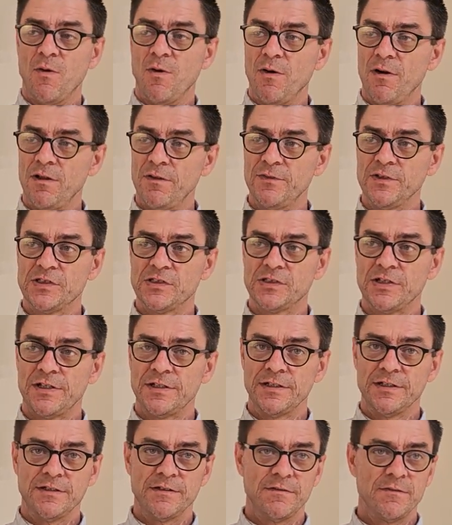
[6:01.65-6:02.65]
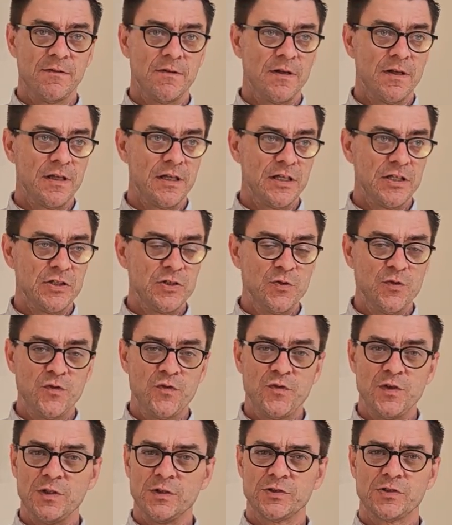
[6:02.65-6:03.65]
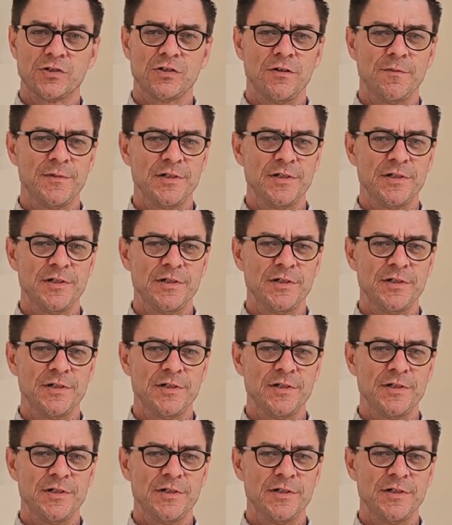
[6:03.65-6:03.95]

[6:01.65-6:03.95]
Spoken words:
All of a sudden, you feel so